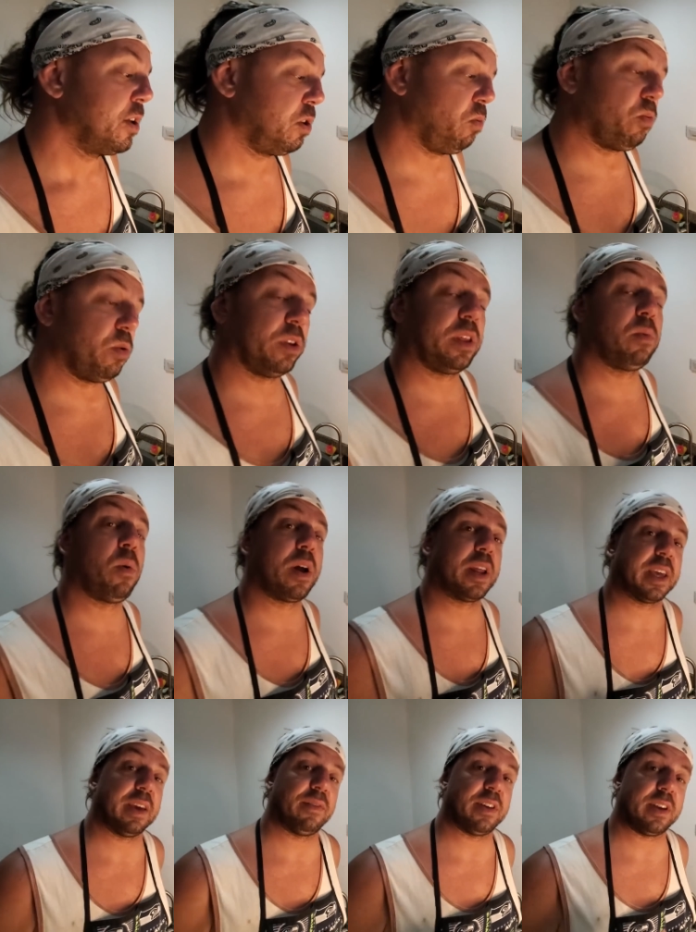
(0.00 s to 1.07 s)
you really want
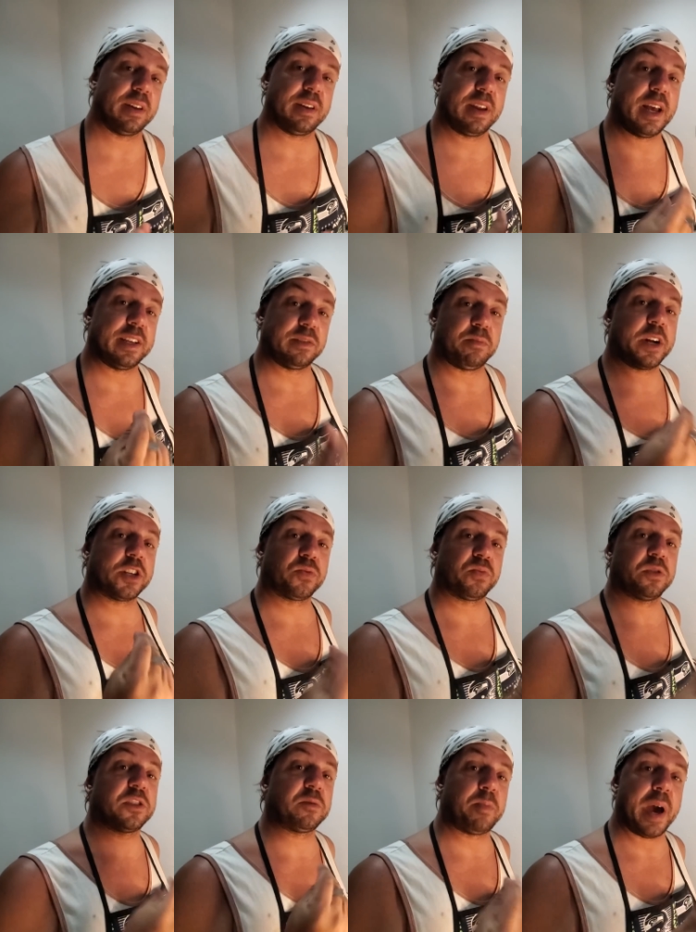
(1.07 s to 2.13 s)
to give it as much
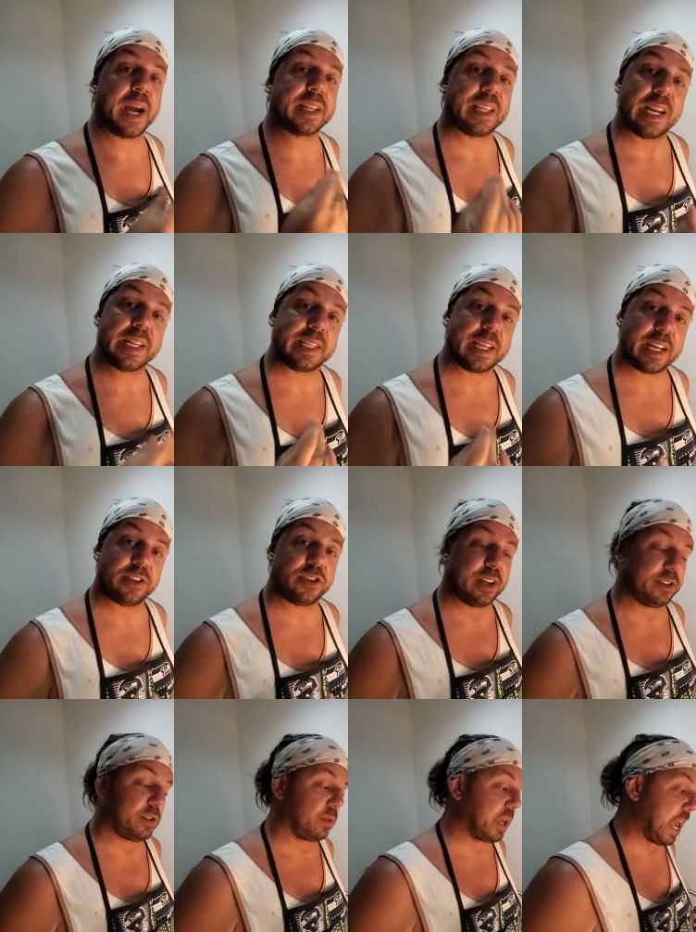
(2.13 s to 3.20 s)
respect and attention as you